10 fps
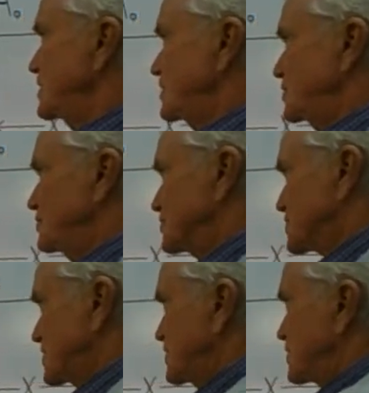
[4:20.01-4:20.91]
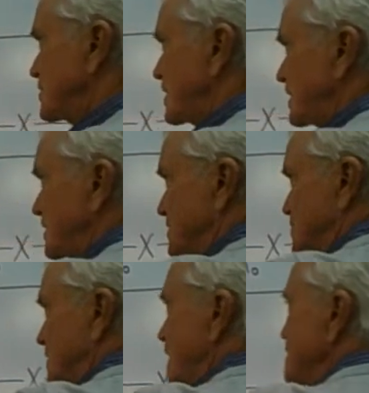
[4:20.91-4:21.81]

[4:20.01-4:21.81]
You see there is light